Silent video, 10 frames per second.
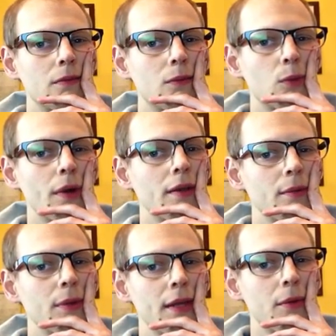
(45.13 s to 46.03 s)

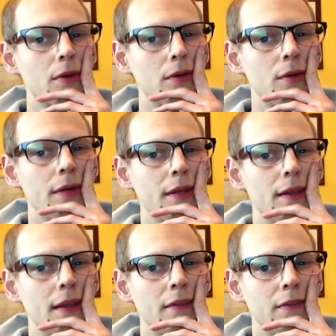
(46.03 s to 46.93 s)
what they were
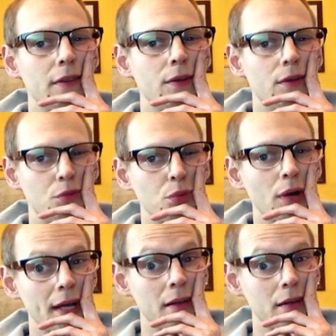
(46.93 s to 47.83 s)
doing, they viewed as
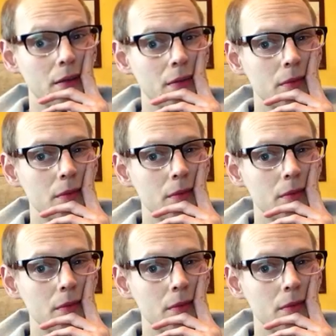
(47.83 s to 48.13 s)
right.